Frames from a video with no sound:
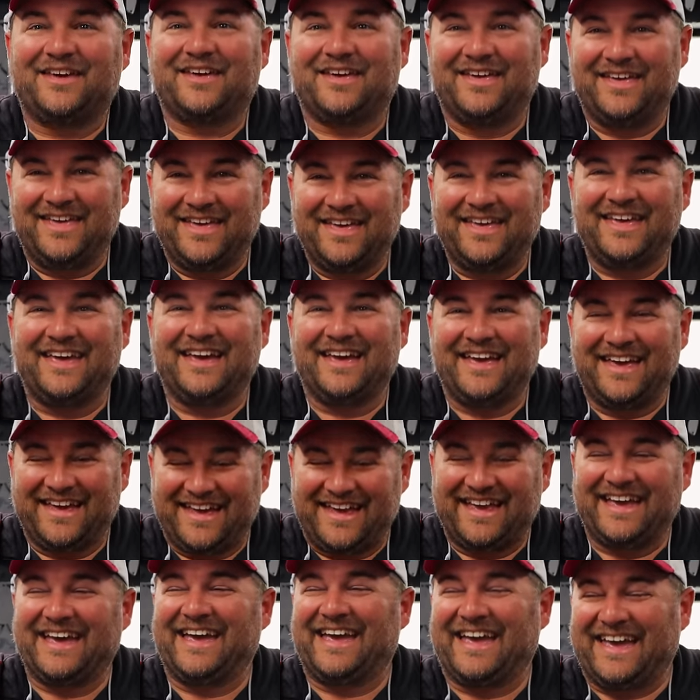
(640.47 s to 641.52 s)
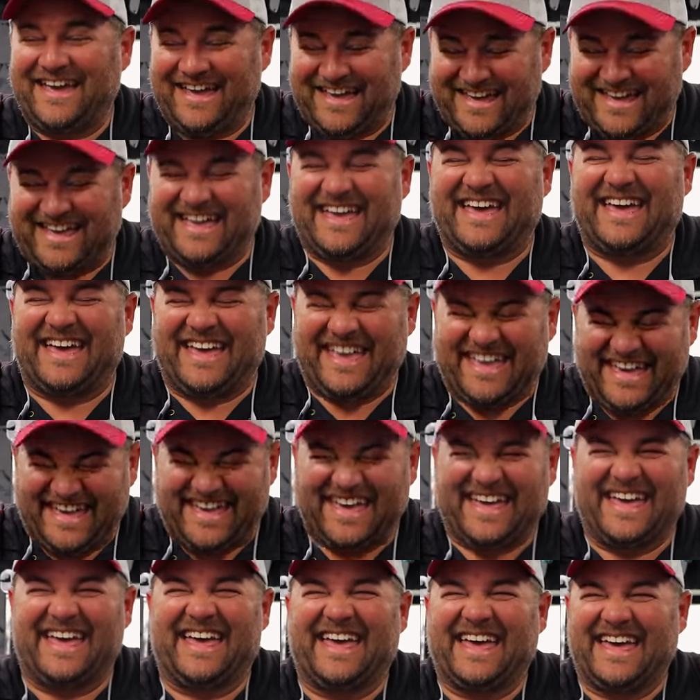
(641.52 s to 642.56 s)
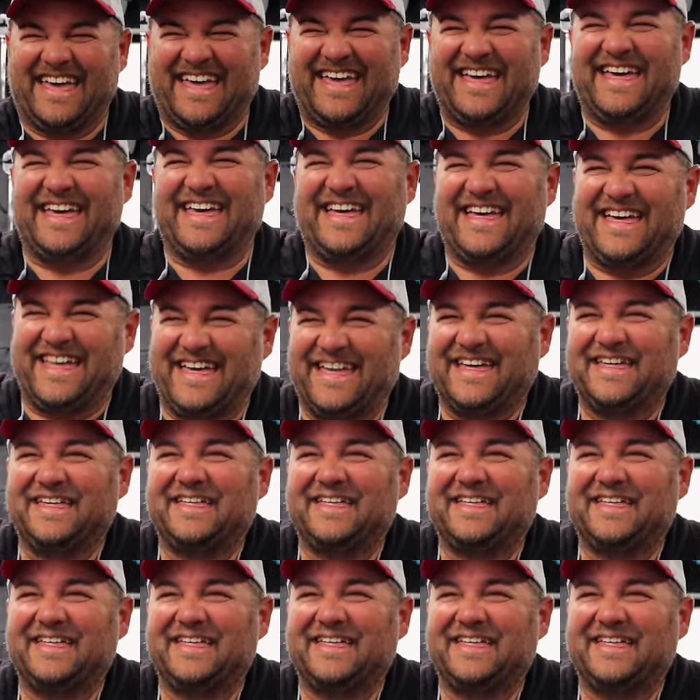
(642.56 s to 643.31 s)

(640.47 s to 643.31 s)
yeah. you come in when I was bending that metal. I had a